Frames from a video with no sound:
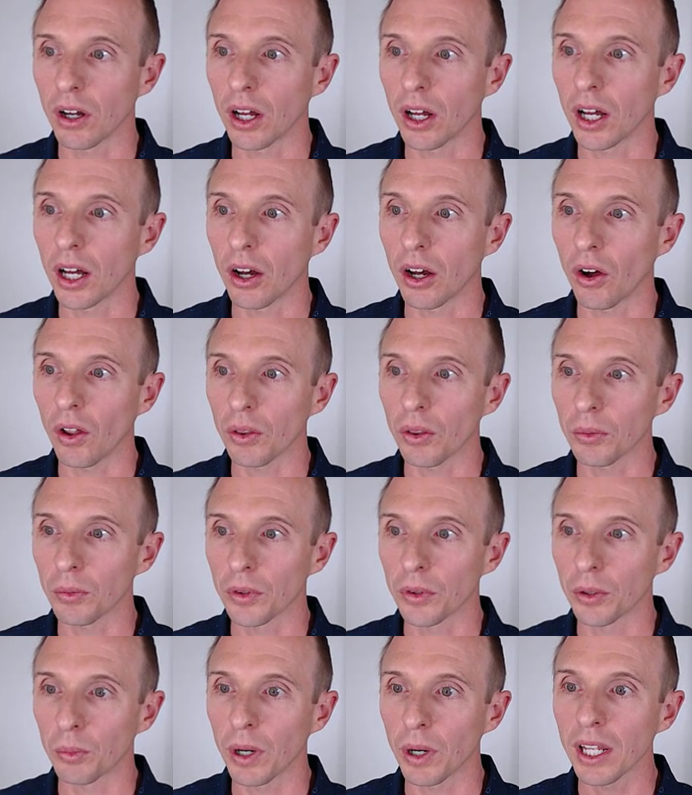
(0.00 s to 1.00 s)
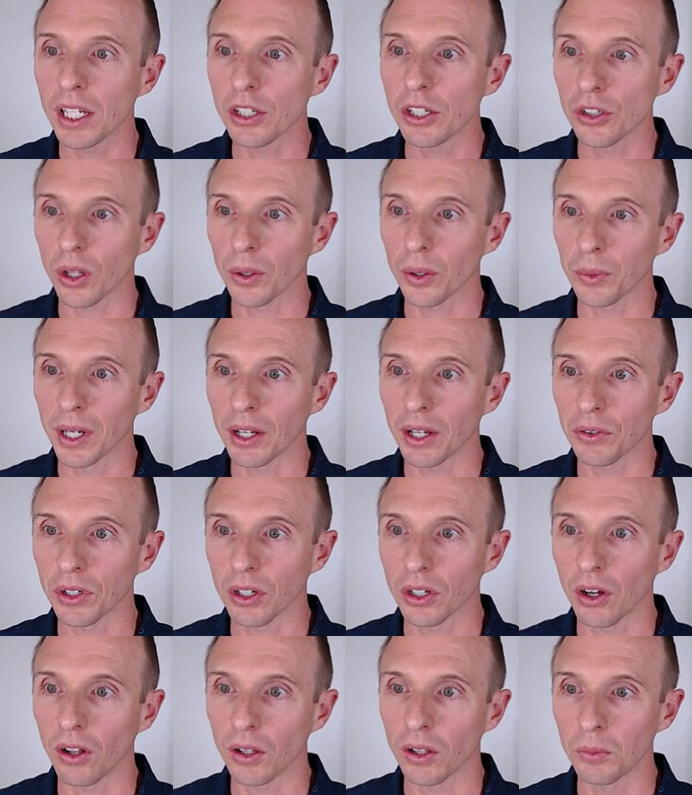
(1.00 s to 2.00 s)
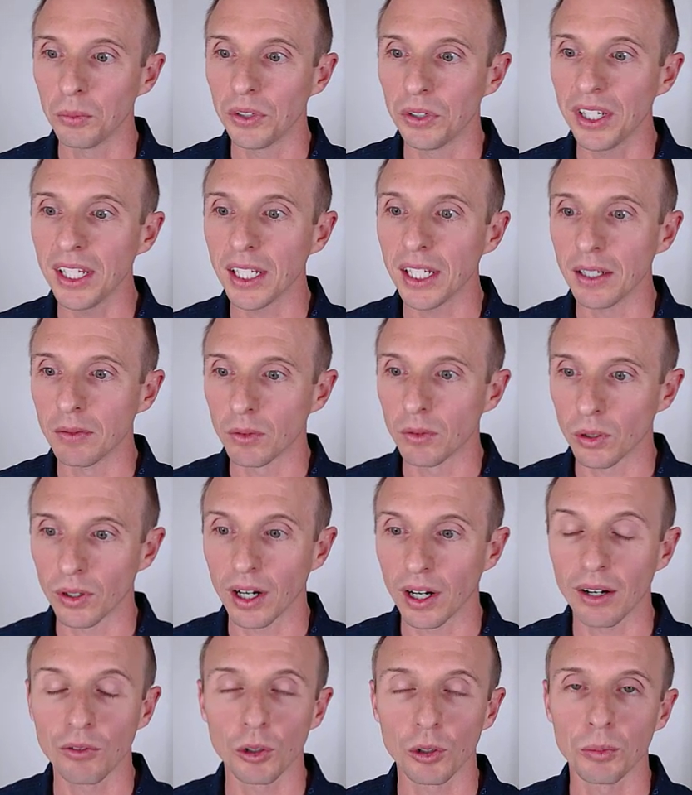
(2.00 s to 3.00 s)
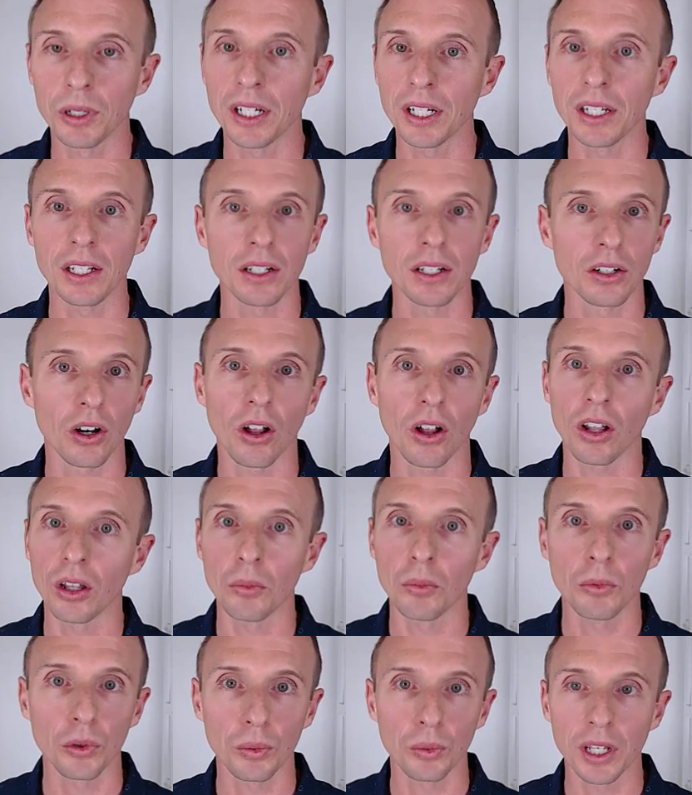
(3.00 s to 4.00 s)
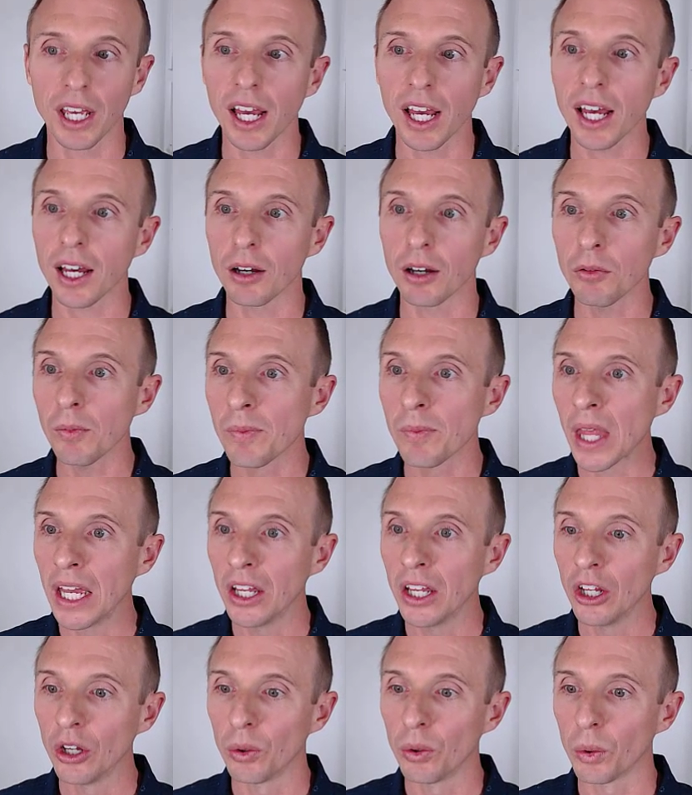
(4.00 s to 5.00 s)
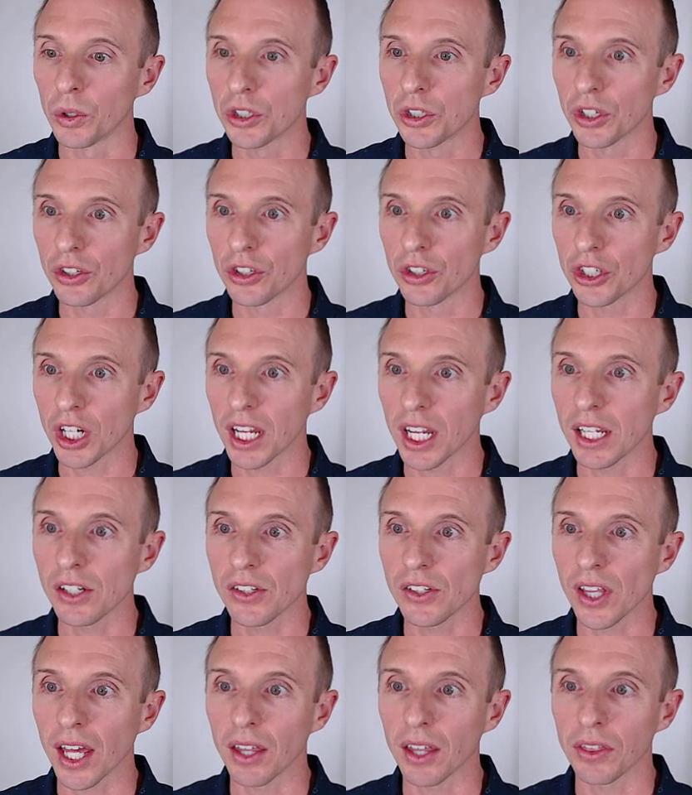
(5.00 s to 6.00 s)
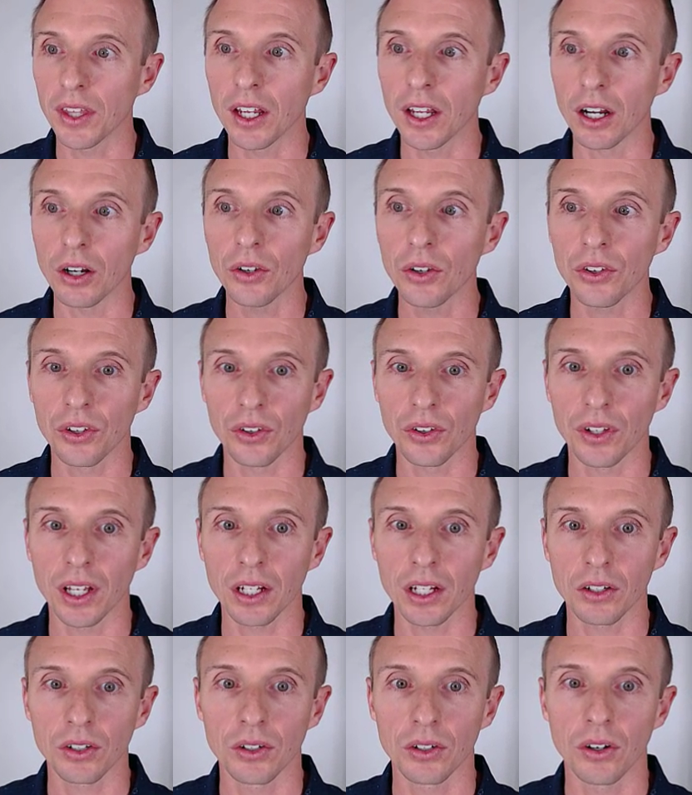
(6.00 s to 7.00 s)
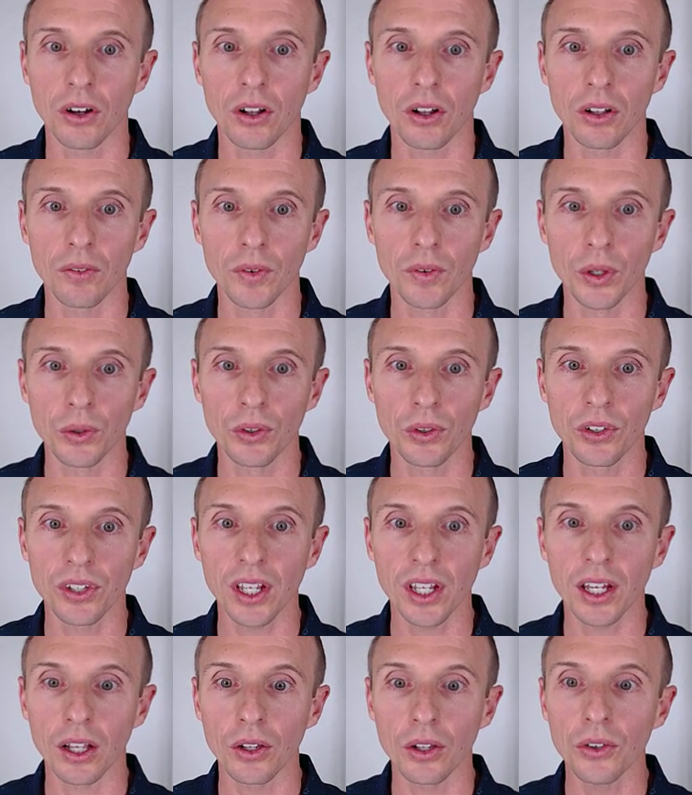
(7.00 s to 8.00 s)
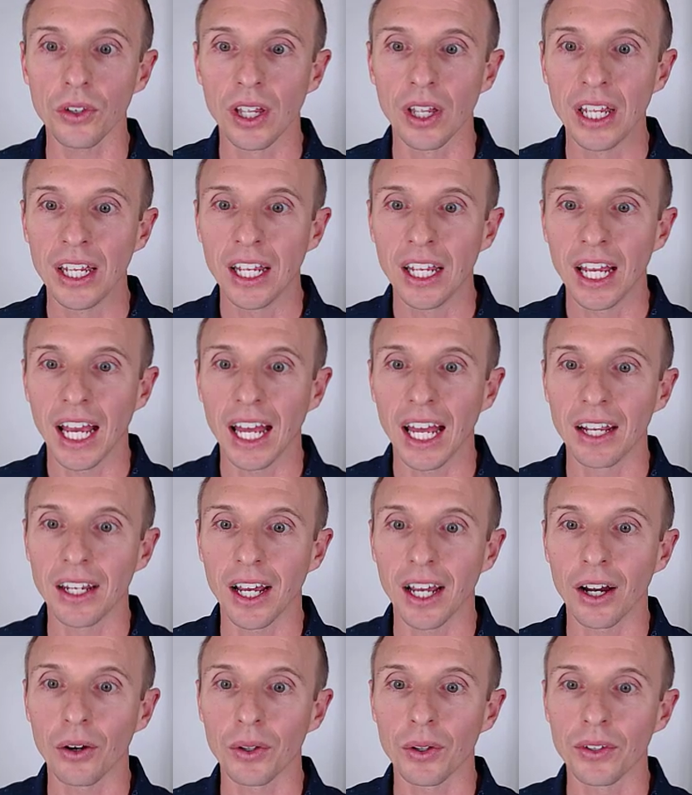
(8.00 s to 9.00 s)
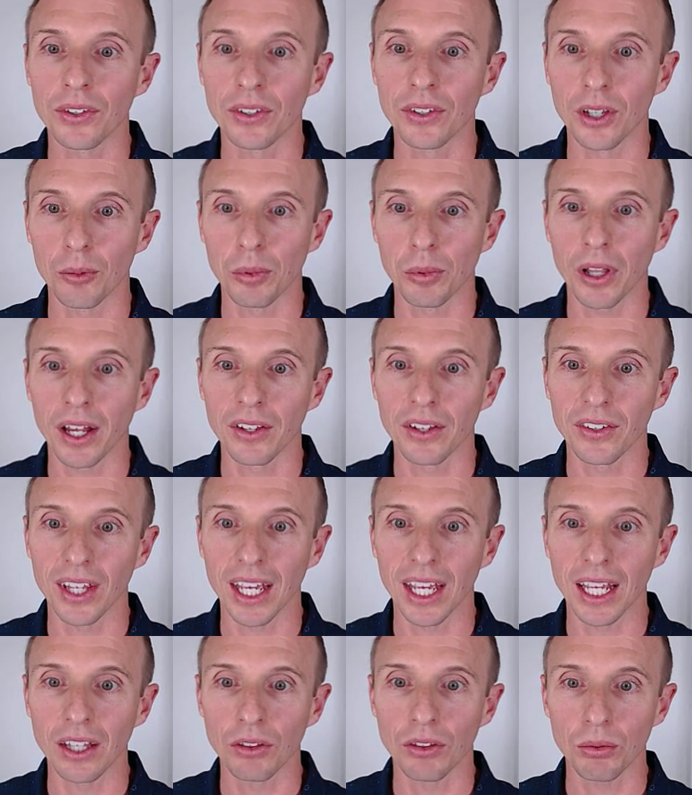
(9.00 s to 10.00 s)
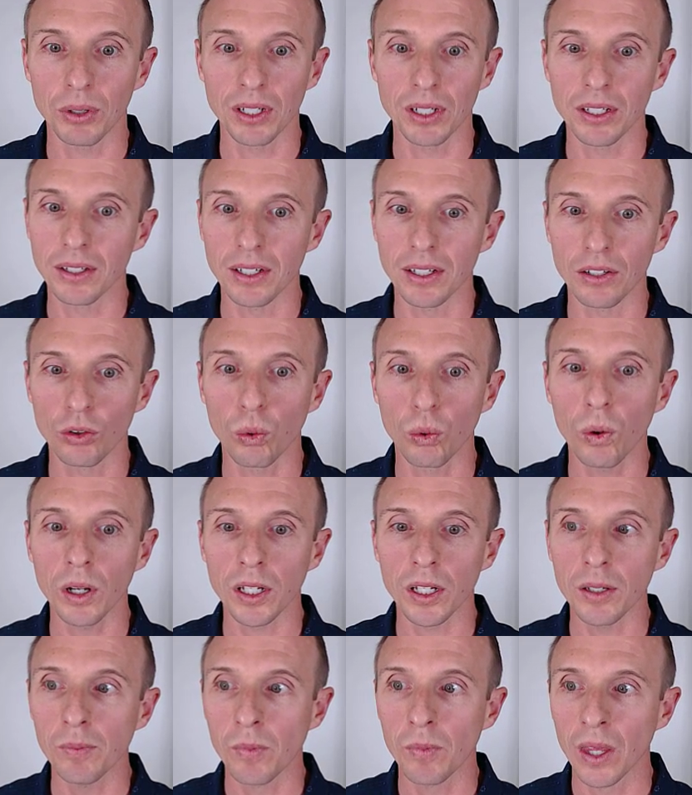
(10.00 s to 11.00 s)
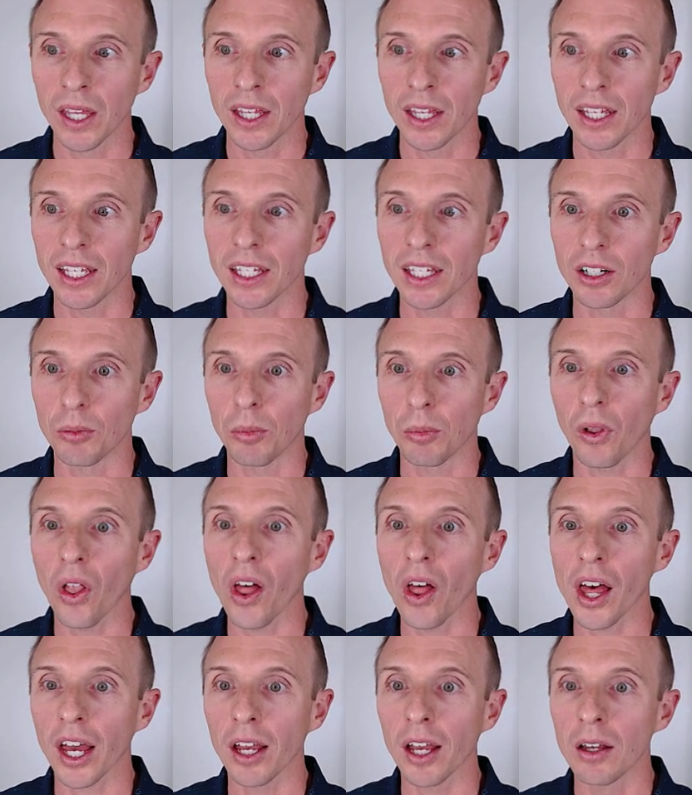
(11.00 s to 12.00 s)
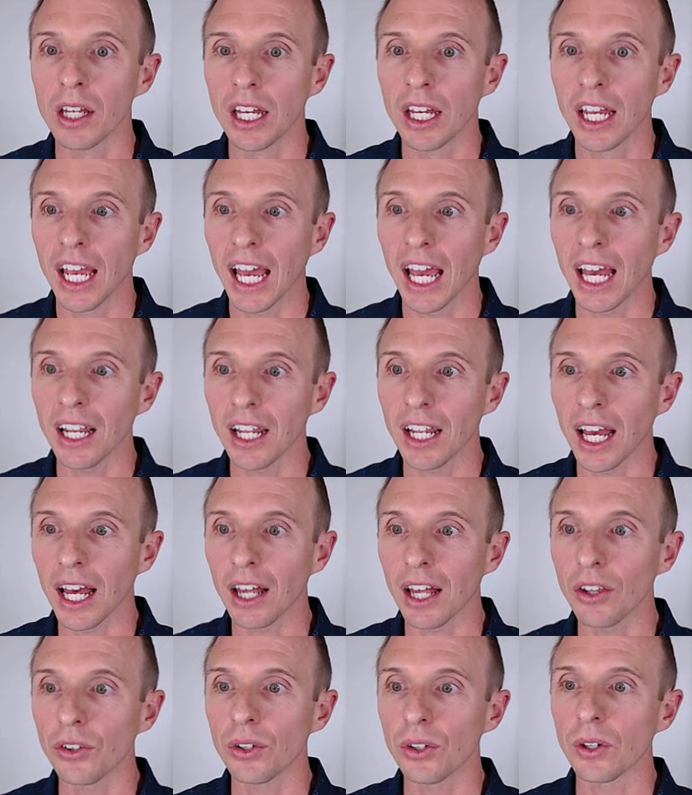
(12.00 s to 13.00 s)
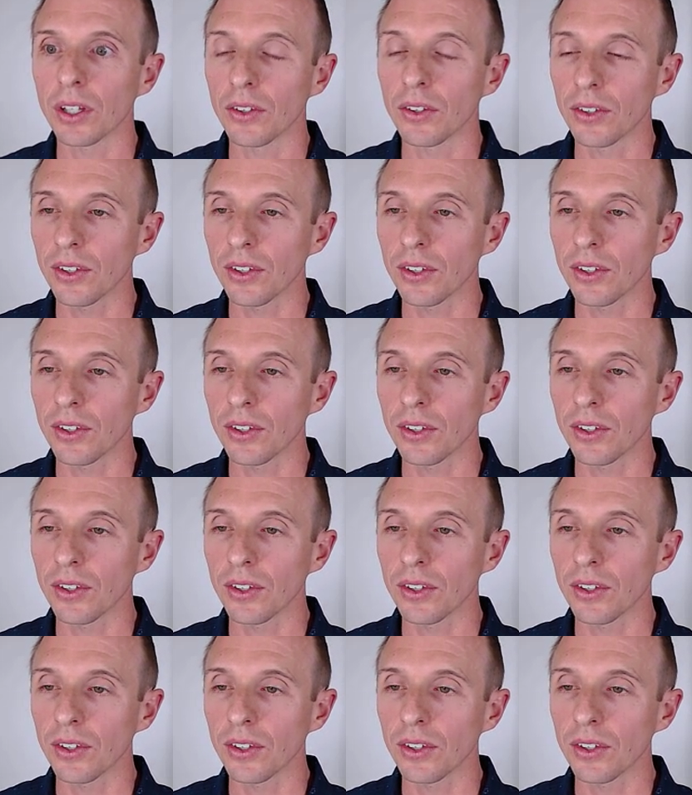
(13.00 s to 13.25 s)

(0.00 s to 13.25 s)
uh, all the, the range all the way out to column D, or however many columns we have. We'll just change that there, select all of those cells, and now as applies to A3 to D20, hit apply, and as you can